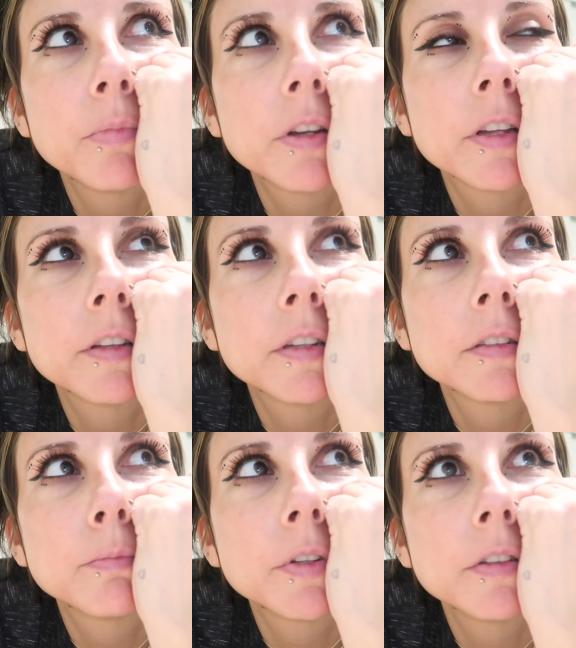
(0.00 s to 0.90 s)
but
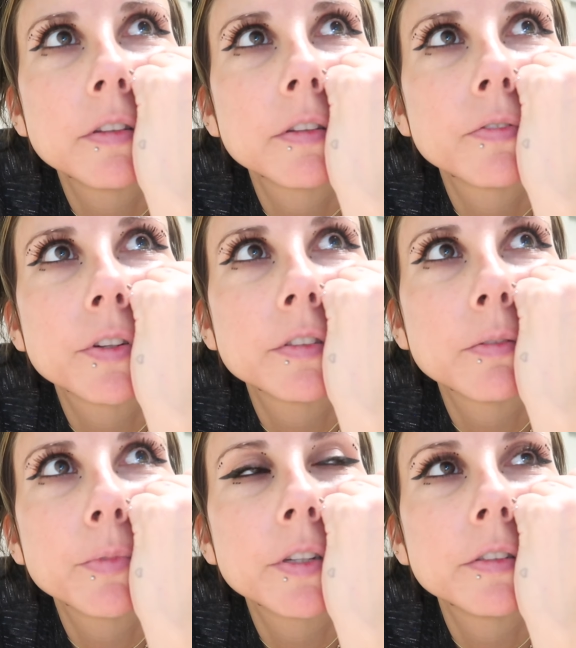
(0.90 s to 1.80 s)
this month for
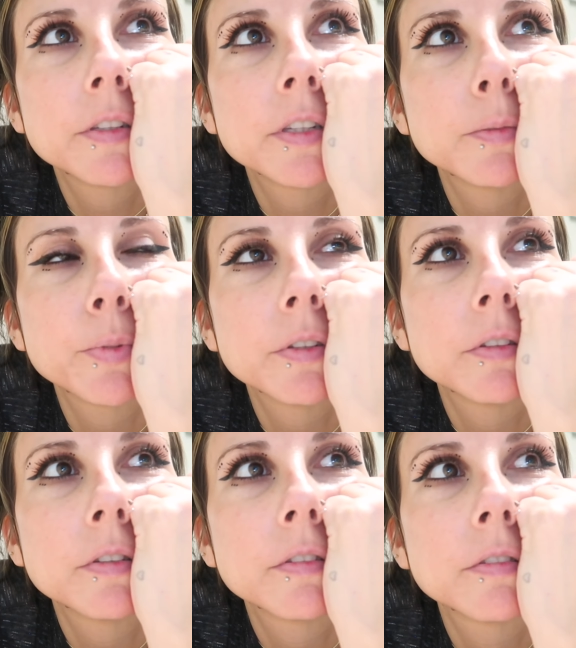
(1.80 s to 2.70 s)
some reason has
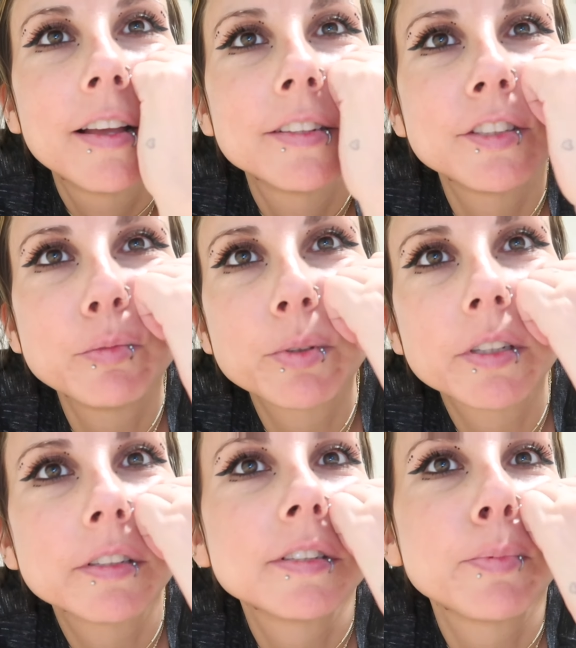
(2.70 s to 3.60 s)
been super
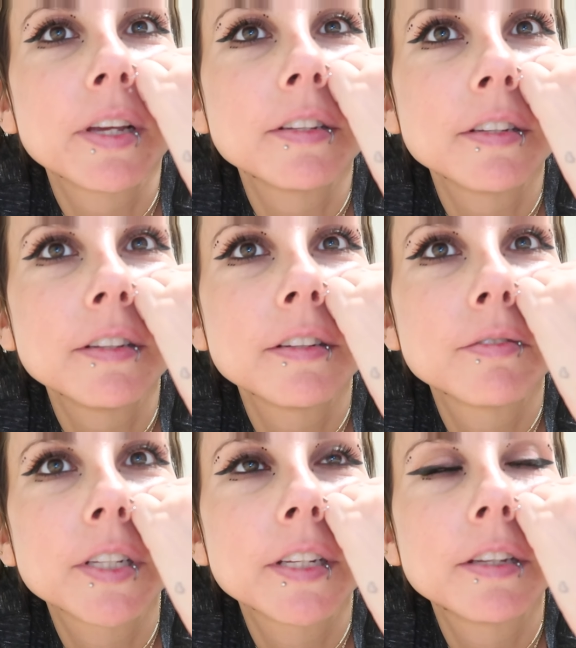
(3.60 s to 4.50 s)
unexpected
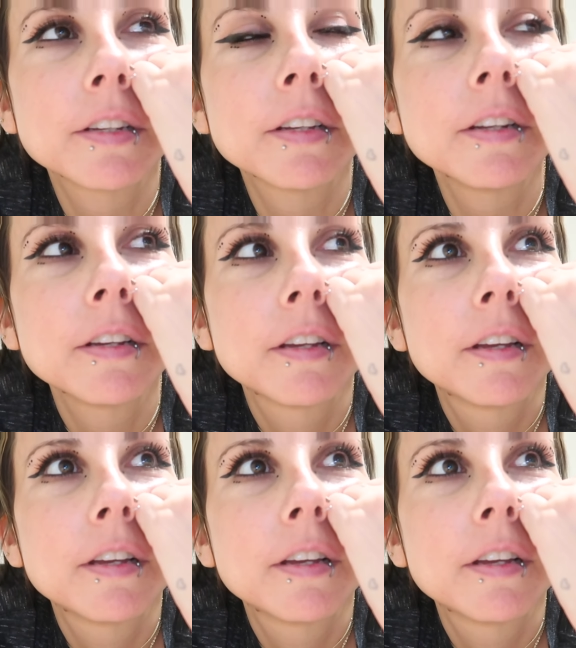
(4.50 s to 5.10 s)
and really good.